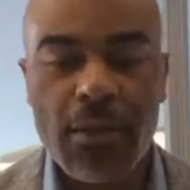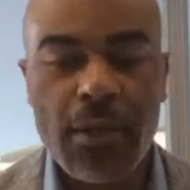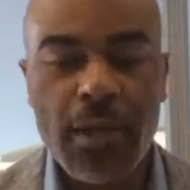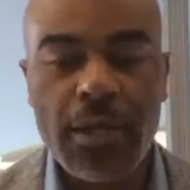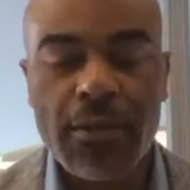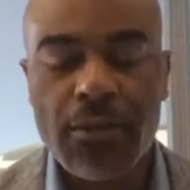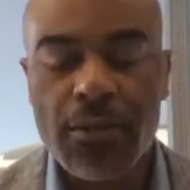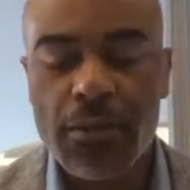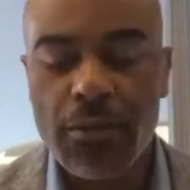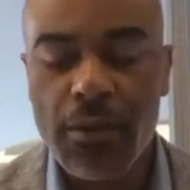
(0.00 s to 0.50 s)

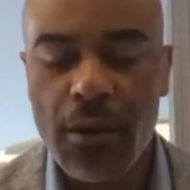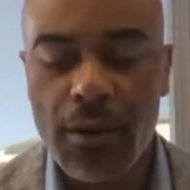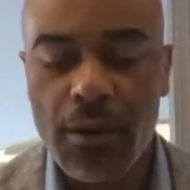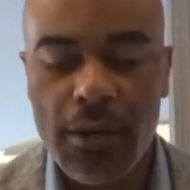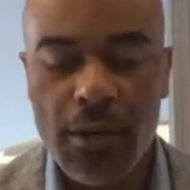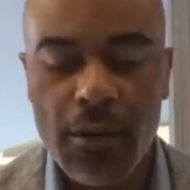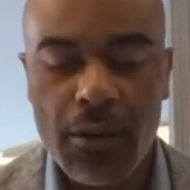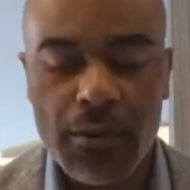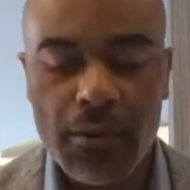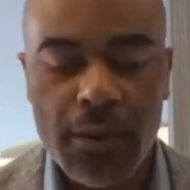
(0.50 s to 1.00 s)
As you all
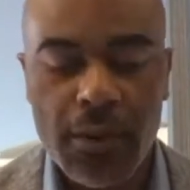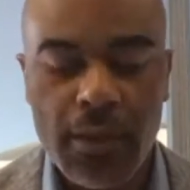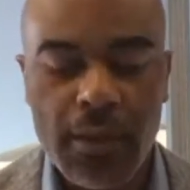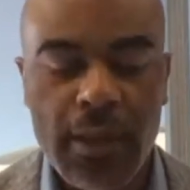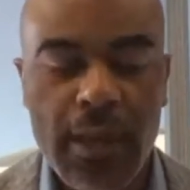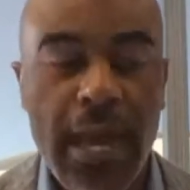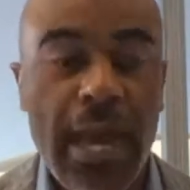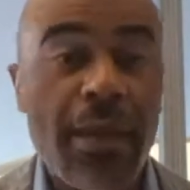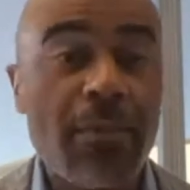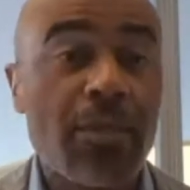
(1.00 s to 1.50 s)
know, the
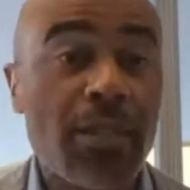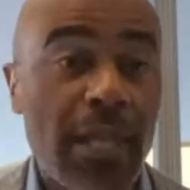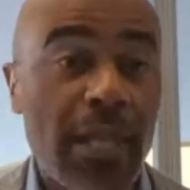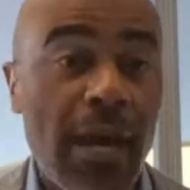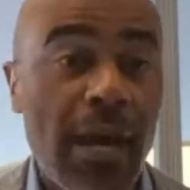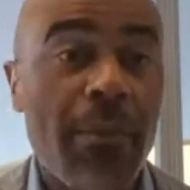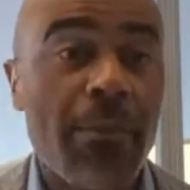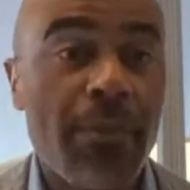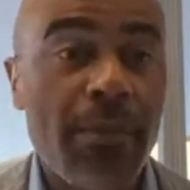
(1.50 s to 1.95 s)
GameStop